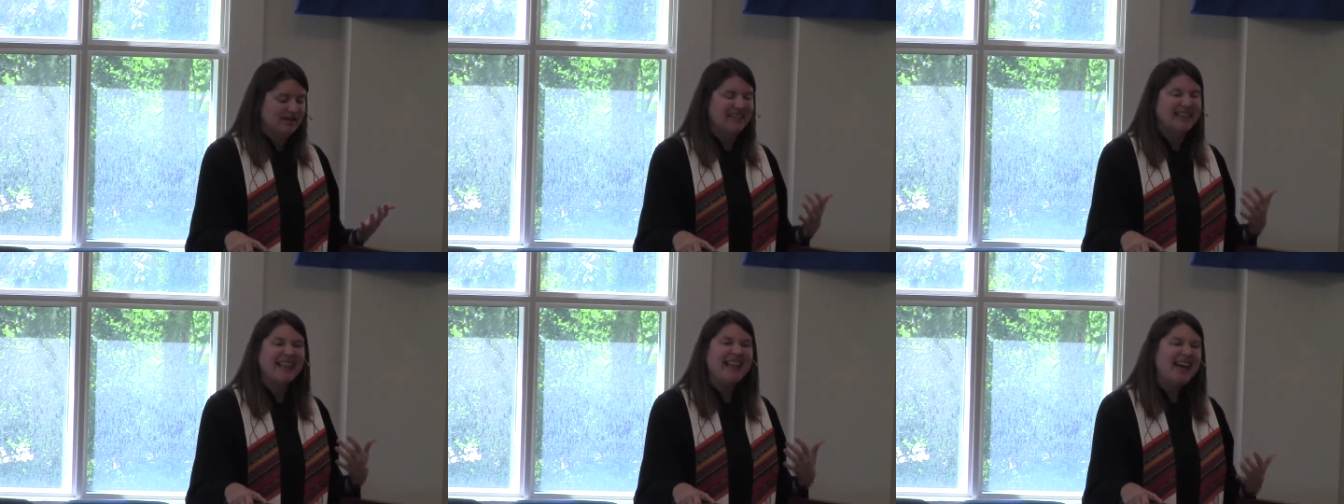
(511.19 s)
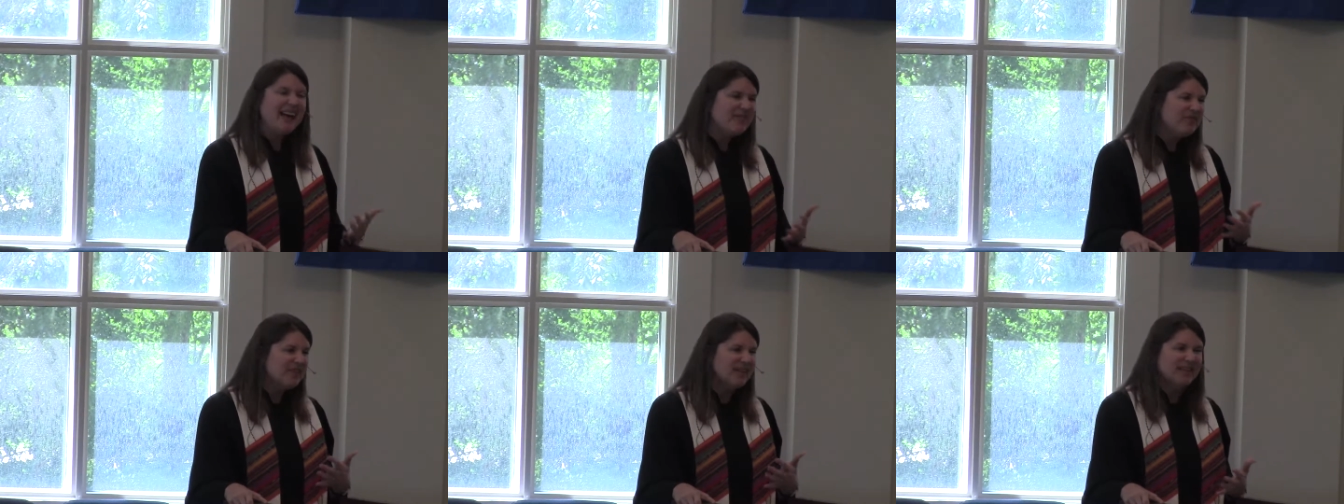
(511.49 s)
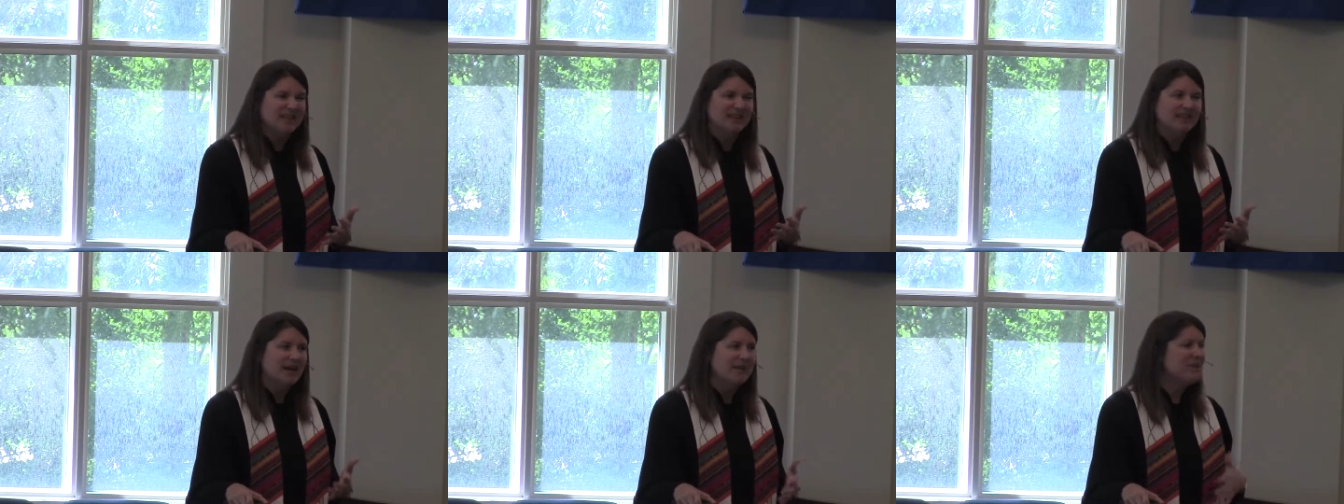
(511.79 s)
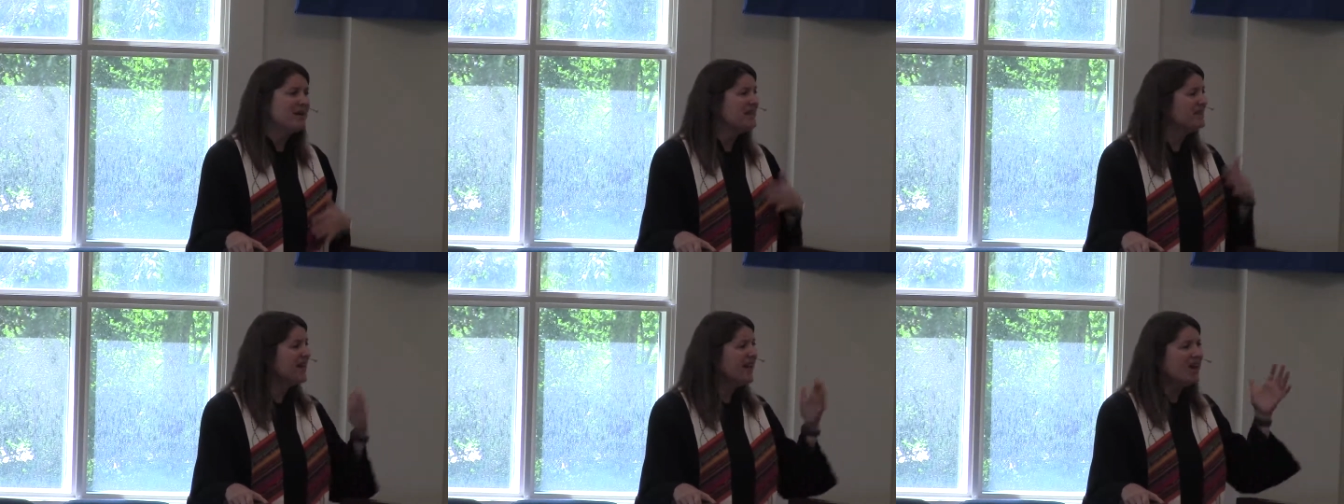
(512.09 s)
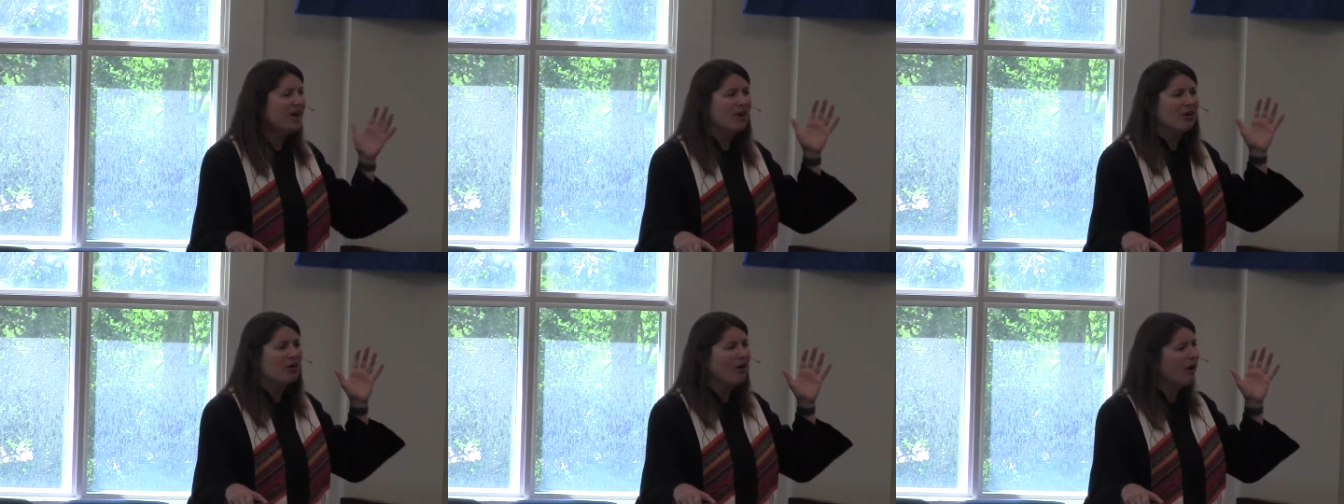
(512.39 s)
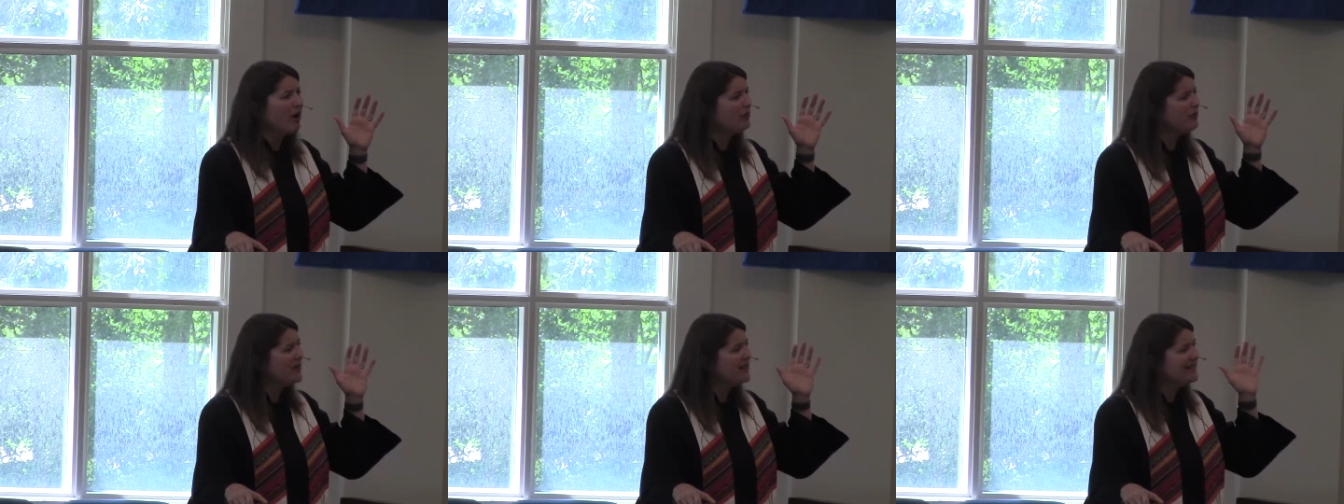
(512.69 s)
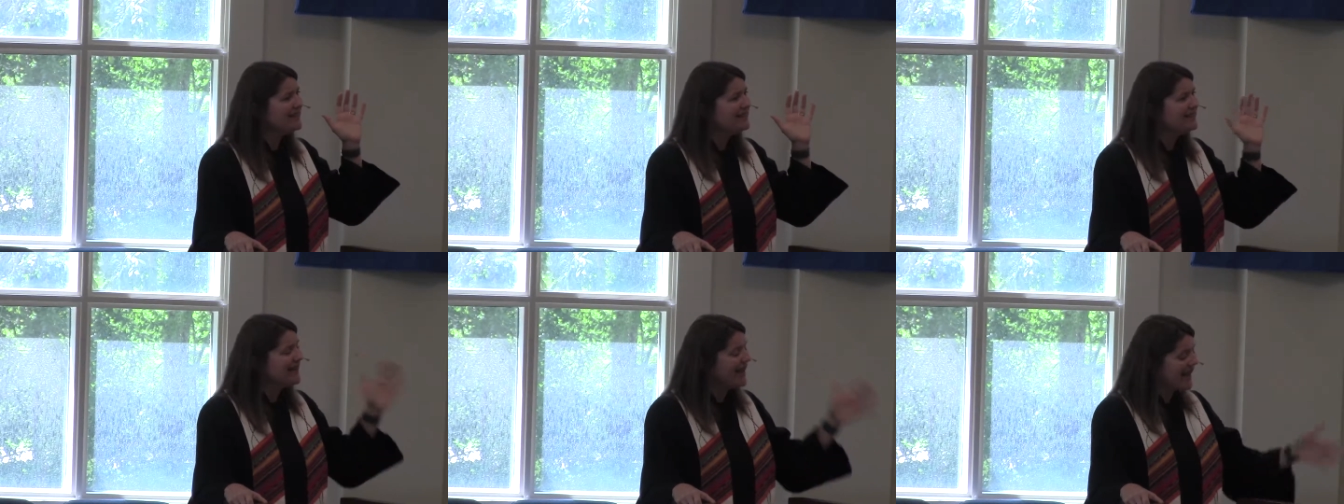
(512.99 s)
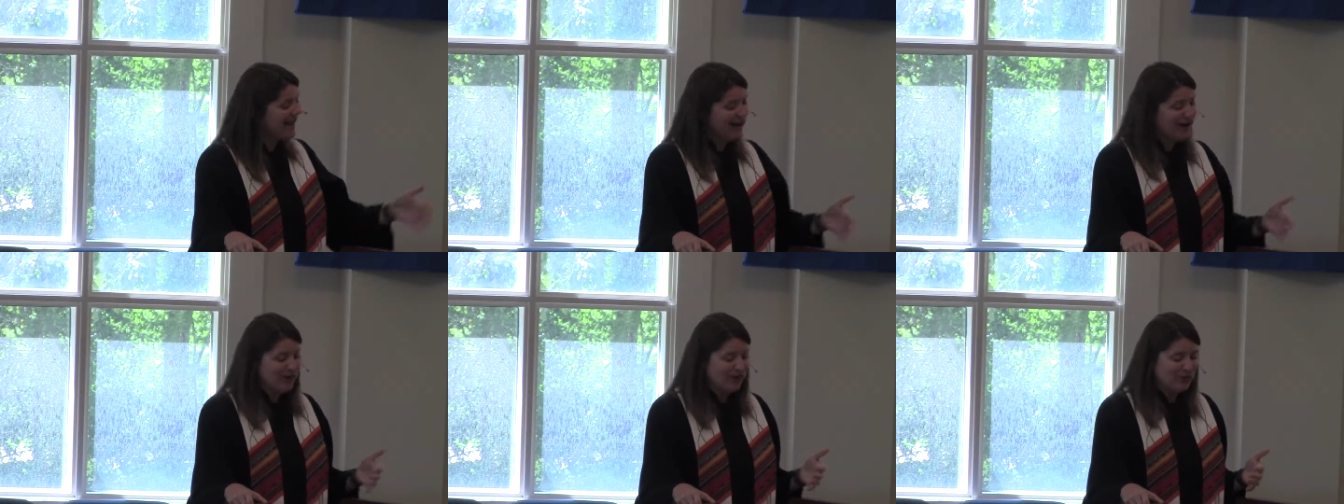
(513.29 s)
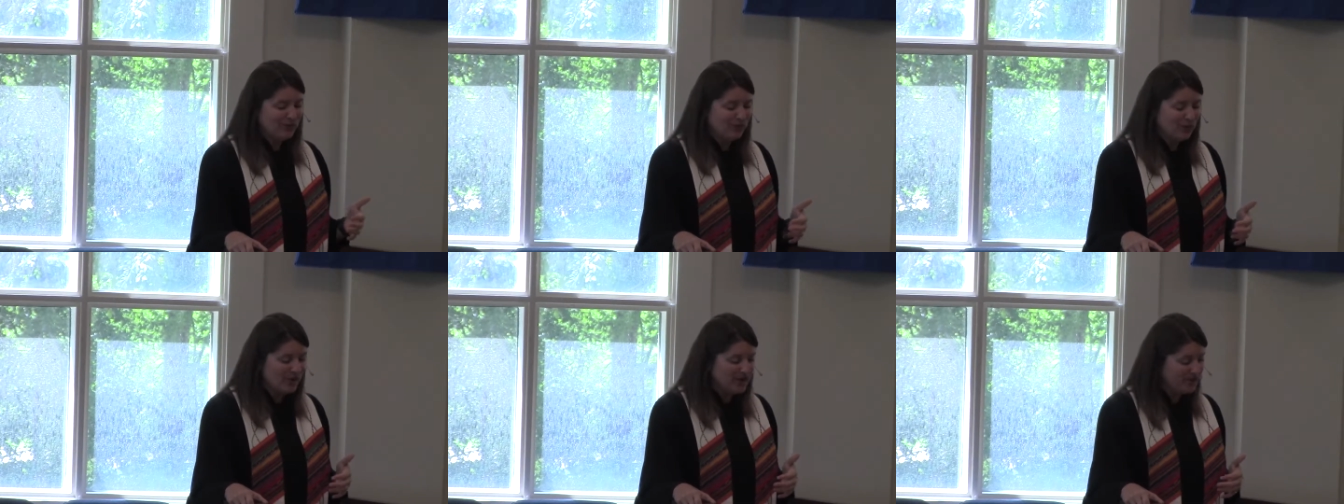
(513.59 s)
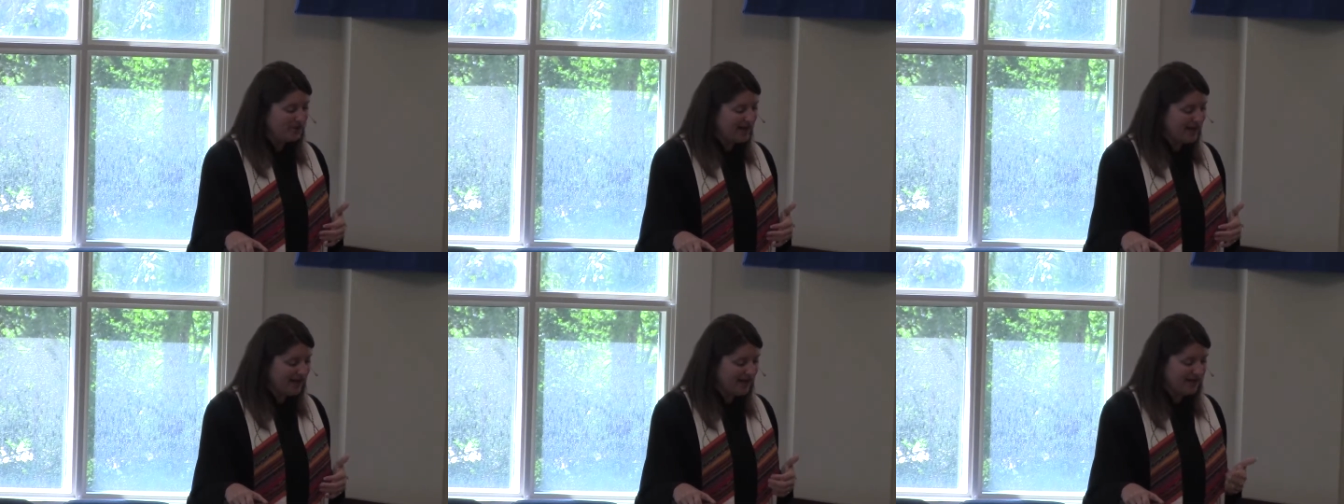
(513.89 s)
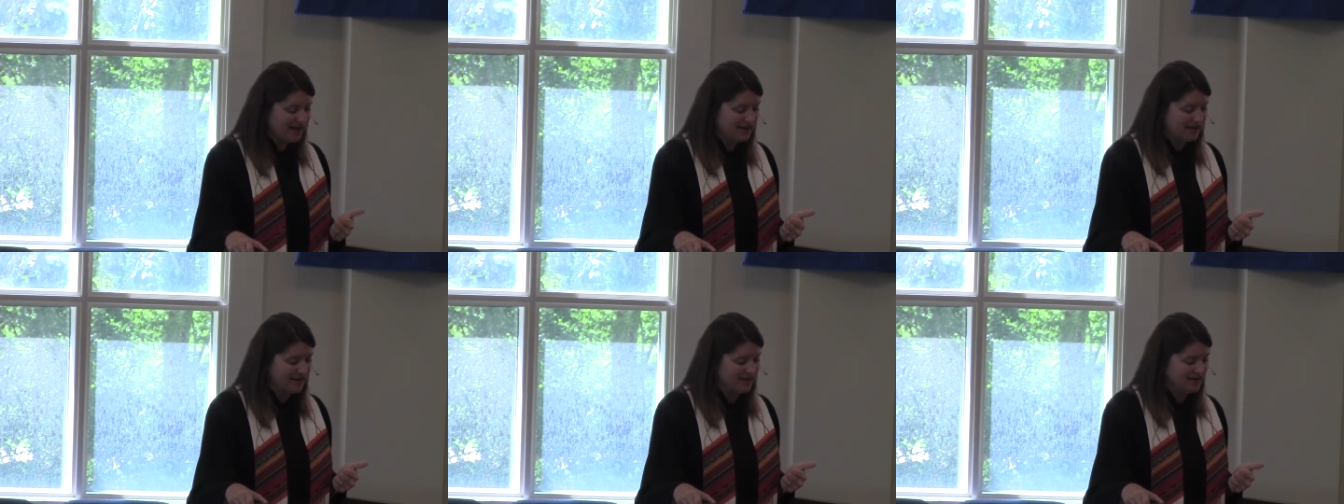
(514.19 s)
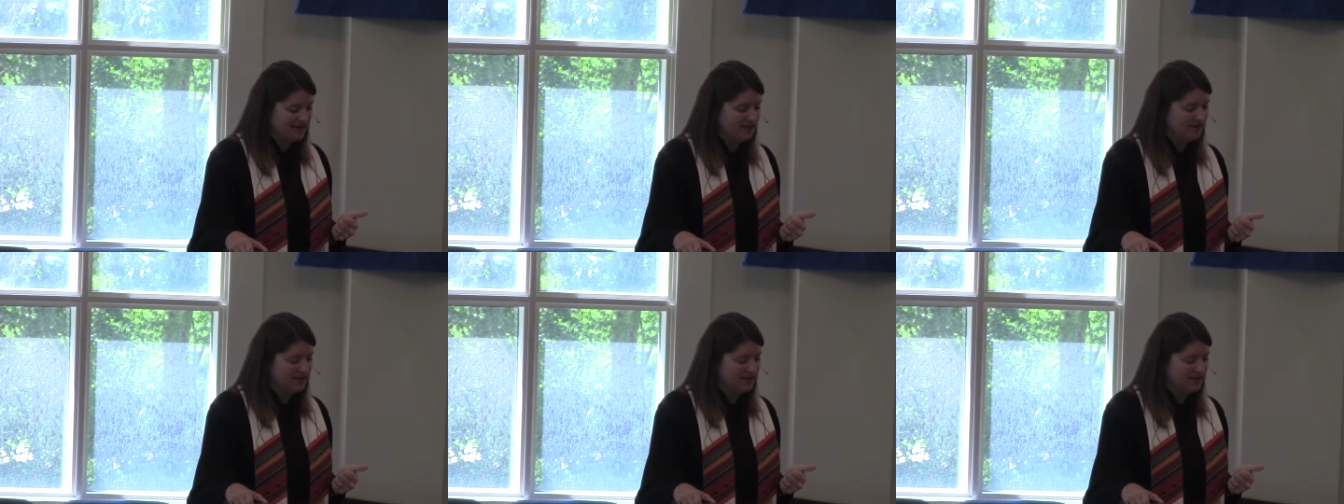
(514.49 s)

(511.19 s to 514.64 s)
Eleven. I mean, they are already down one man.